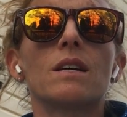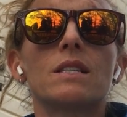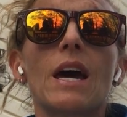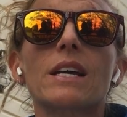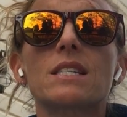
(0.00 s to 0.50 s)

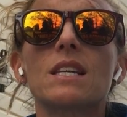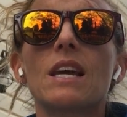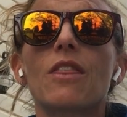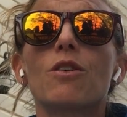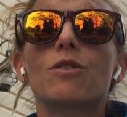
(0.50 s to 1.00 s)
texts
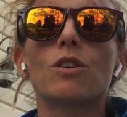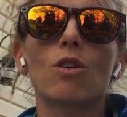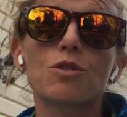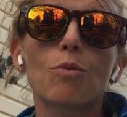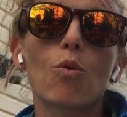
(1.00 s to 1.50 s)
together to
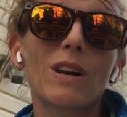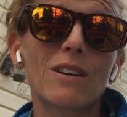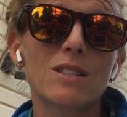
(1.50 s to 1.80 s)
also point out